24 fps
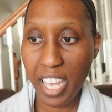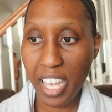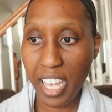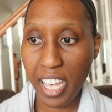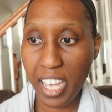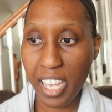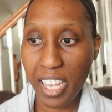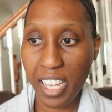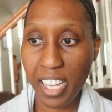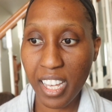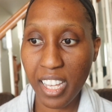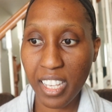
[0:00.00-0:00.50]

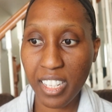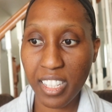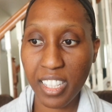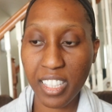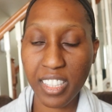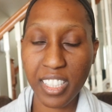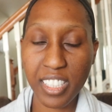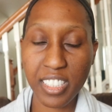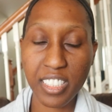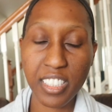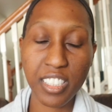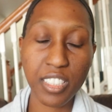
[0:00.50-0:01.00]

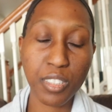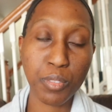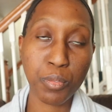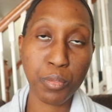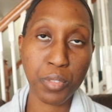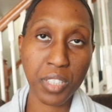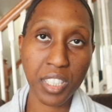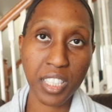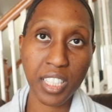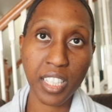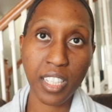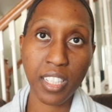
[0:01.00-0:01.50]
And this is
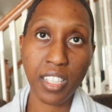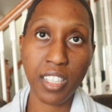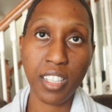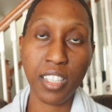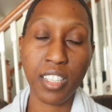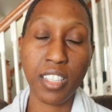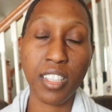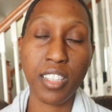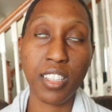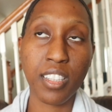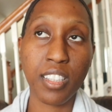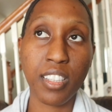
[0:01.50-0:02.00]
really
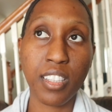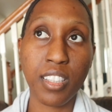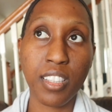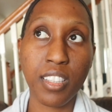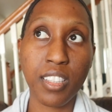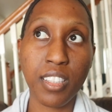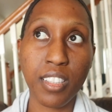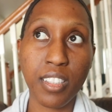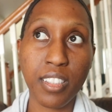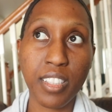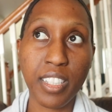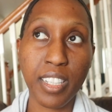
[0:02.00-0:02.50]

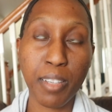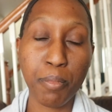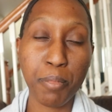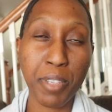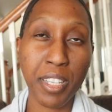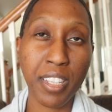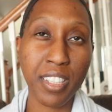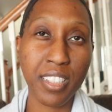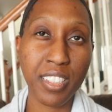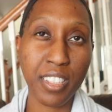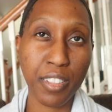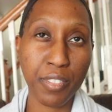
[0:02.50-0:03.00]
can
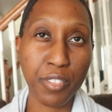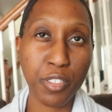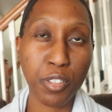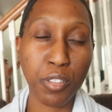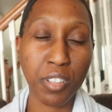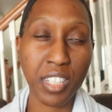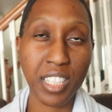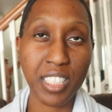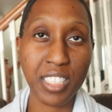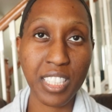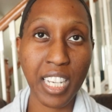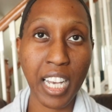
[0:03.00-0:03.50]
be
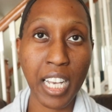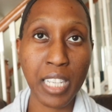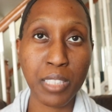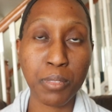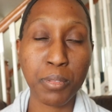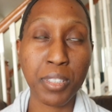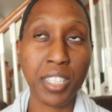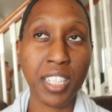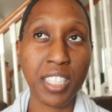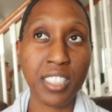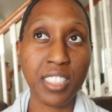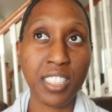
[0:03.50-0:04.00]
difficult at
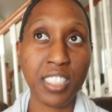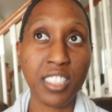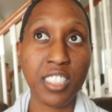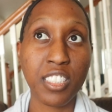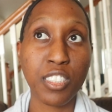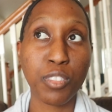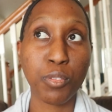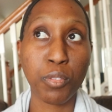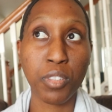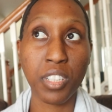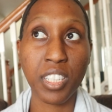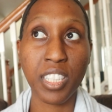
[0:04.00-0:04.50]
times, because
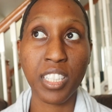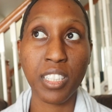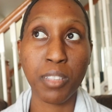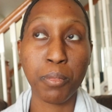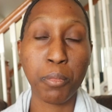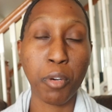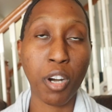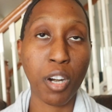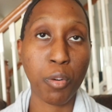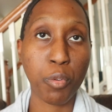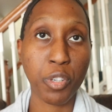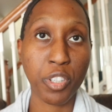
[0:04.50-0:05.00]
this is really the
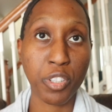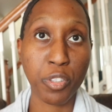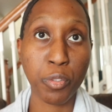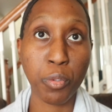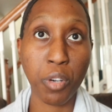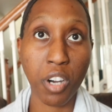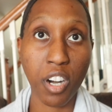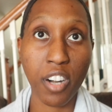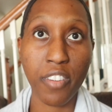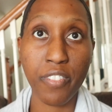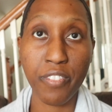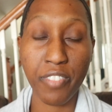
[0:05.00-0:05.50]
part where
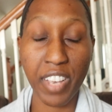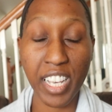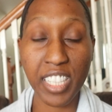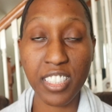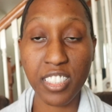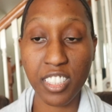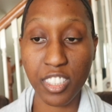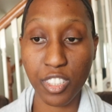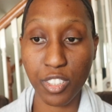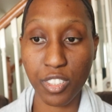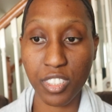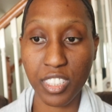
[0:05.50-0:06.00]
you are
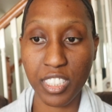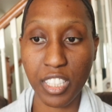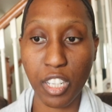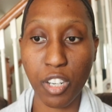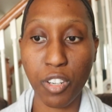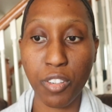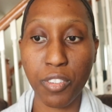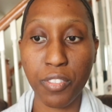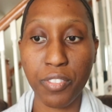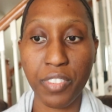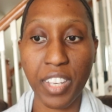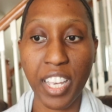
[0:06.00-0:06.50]
facing
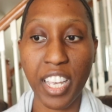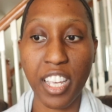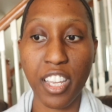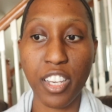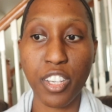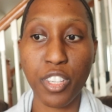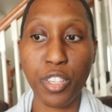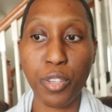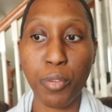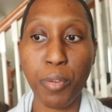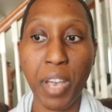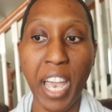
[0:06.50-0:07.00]
yourself
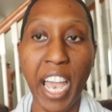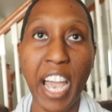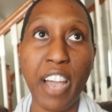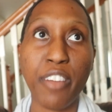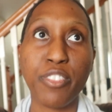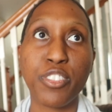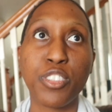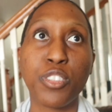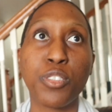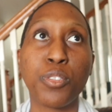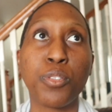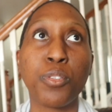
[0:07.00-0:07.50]
and you
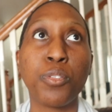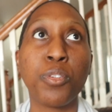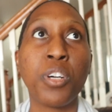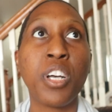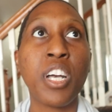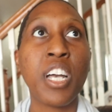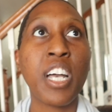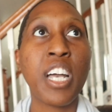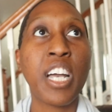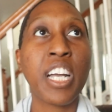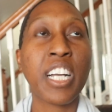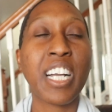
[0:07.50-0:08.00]
have to
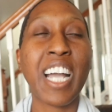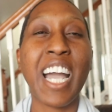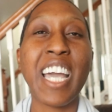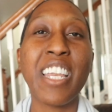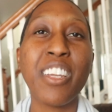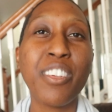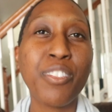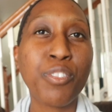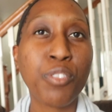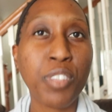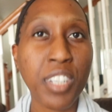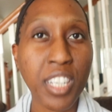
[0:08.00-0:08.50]

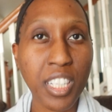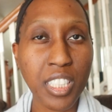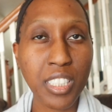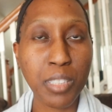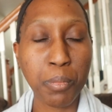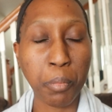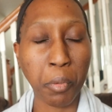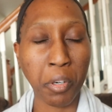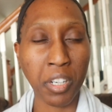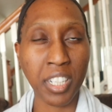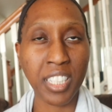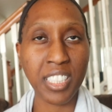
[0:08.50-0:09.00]
kind of
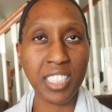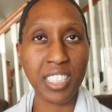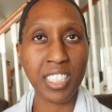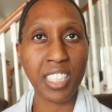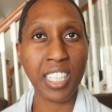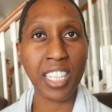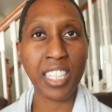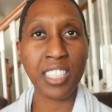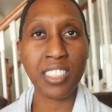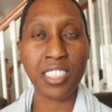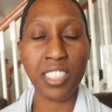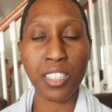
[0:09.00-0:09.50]
re-experience
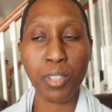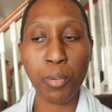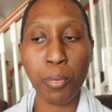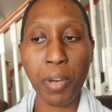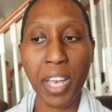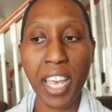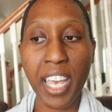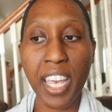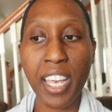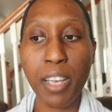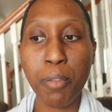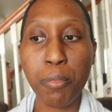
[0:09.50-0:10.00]
things in a
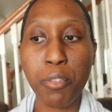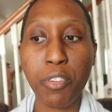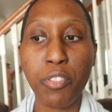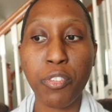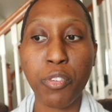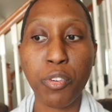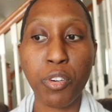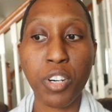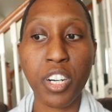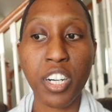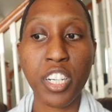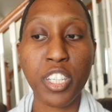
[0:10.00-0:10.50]
way
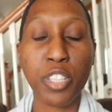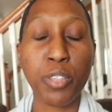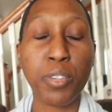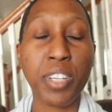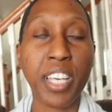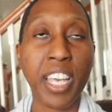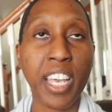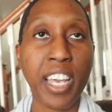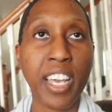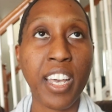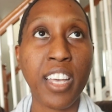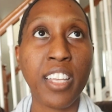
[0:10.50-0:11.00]
before you
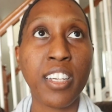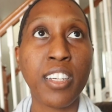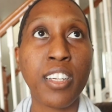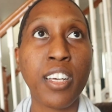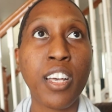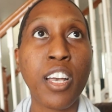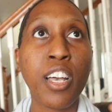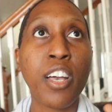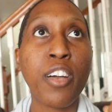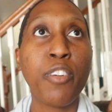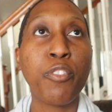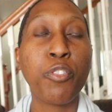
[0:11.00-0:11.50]
can
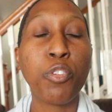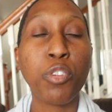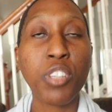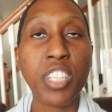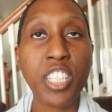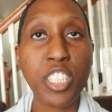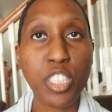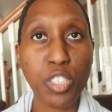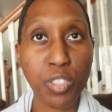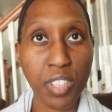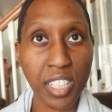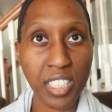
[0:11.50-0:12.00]

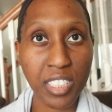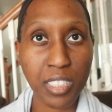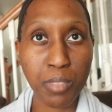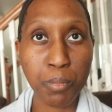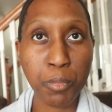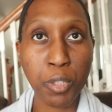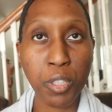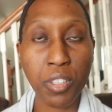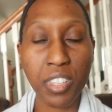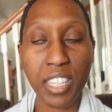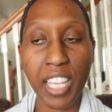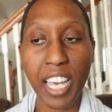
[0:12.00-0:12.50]
fully
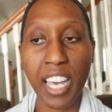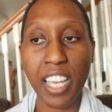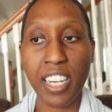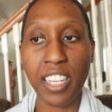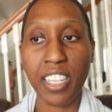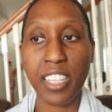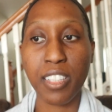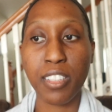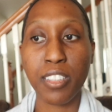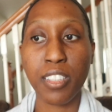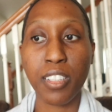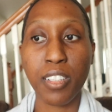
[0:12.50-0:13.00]
transmute that
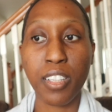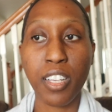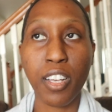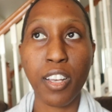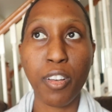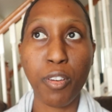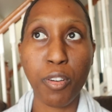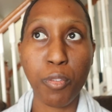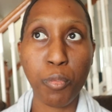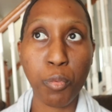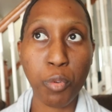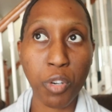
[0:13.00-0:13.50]
and
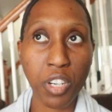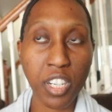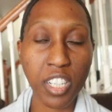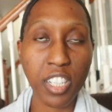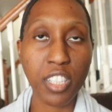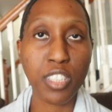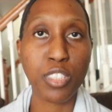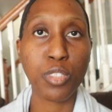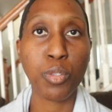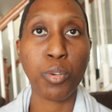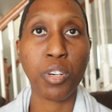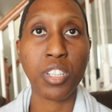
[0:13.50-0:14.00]

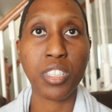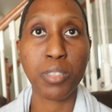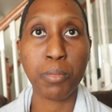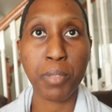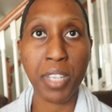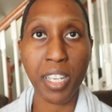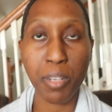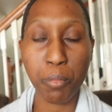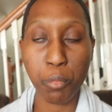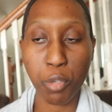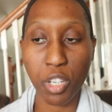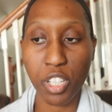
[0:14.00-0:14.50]
work towards
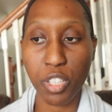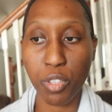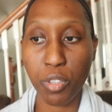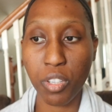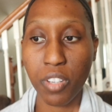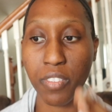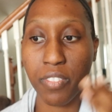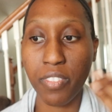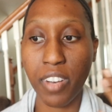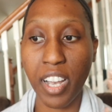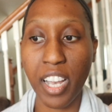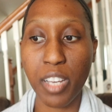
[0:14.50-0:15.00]
being more
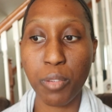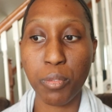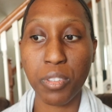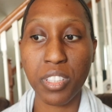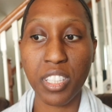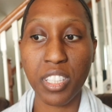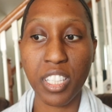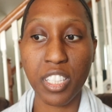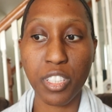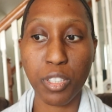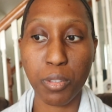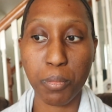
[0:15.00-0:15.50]
unified
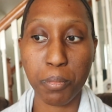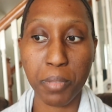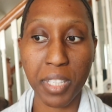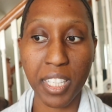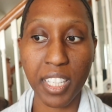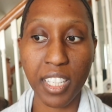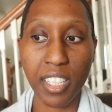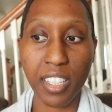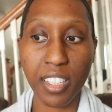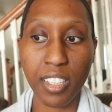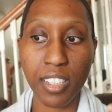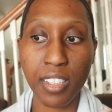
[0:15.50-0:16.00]
within your
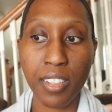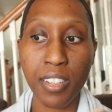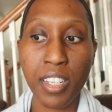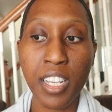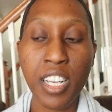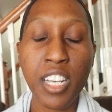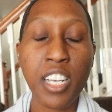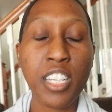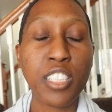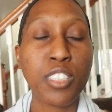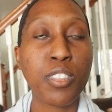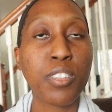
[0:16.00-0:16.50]
being.
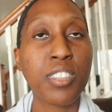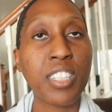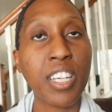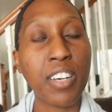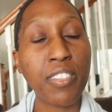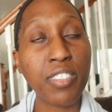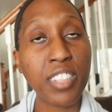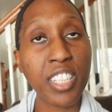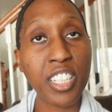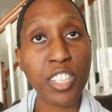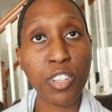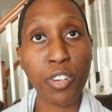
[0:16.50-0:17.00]
So
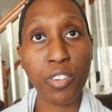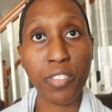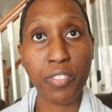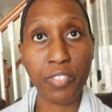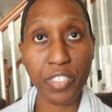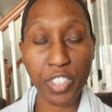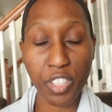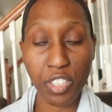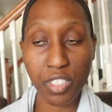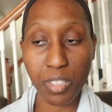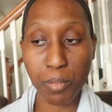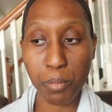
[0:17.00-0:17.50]
definitely don't
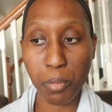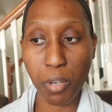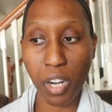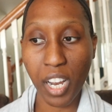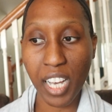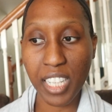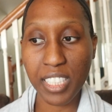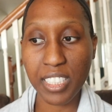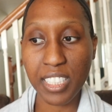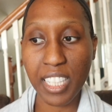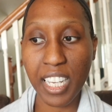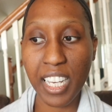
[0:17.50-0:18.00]
fear the
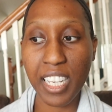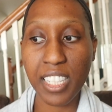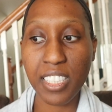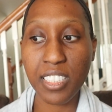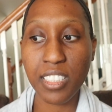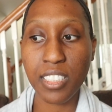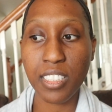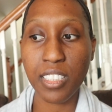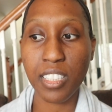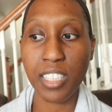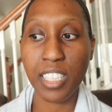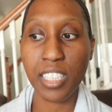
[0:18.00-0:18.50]

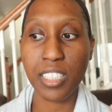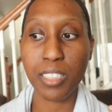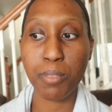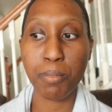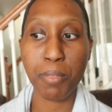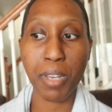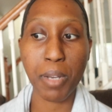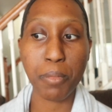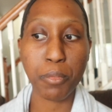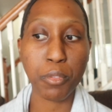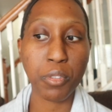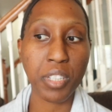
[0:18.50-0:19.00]
process. These
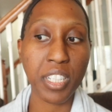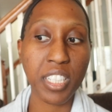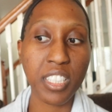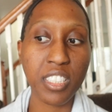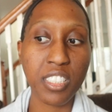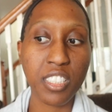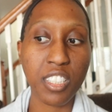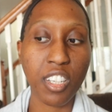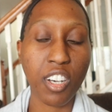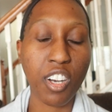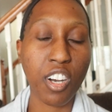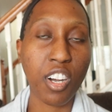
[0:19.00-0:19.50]

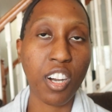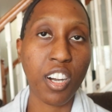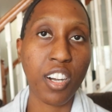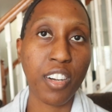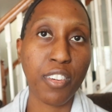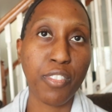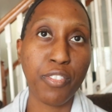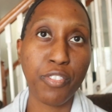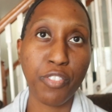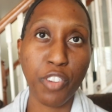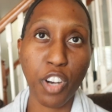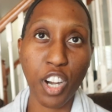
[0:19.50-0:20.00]
memories
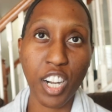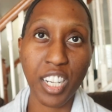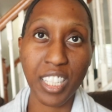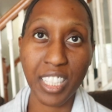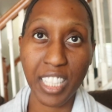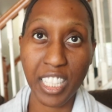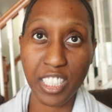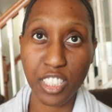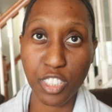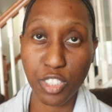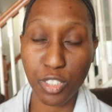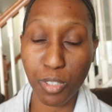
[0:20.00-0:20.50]
are far
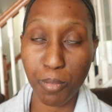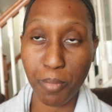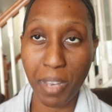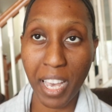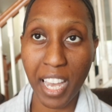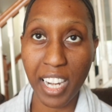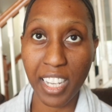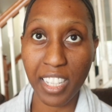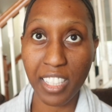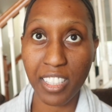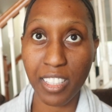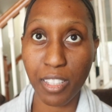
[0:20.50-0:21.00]
less
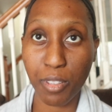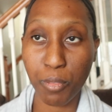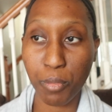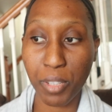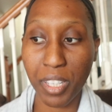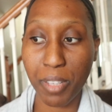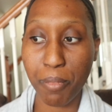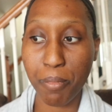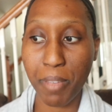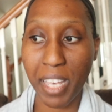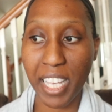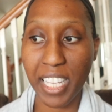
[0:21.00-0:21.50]
dramatic than
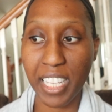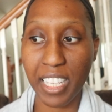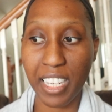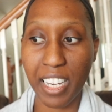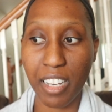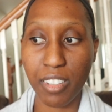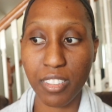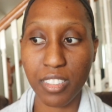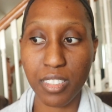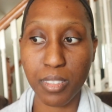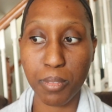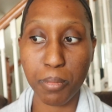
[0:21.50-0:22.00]
we make it
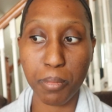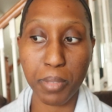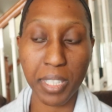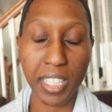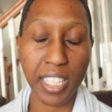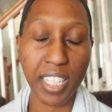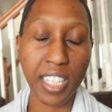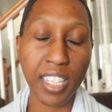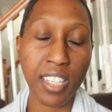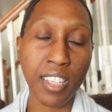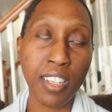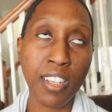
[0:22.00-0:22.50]
out to
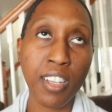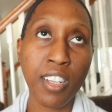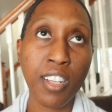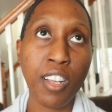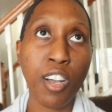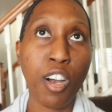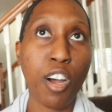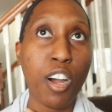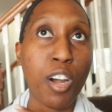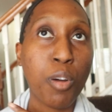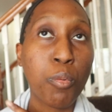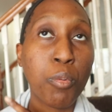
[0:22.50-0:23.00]
be,
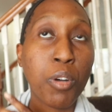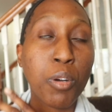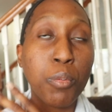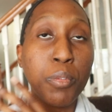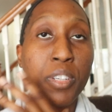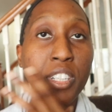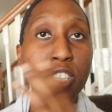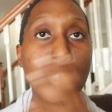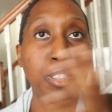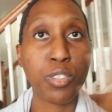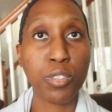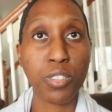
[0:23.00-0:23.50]
or what
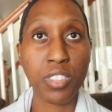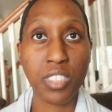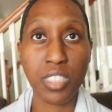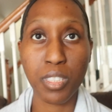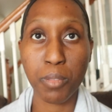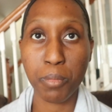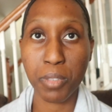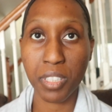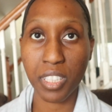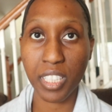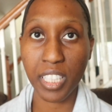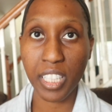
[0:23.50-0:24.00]
we choose
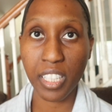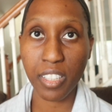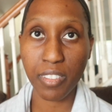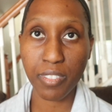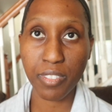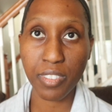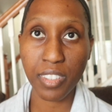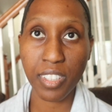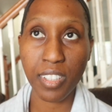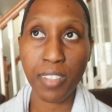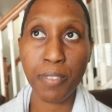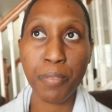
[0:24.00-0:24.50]
to
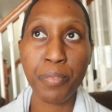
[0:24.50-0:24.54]
believe.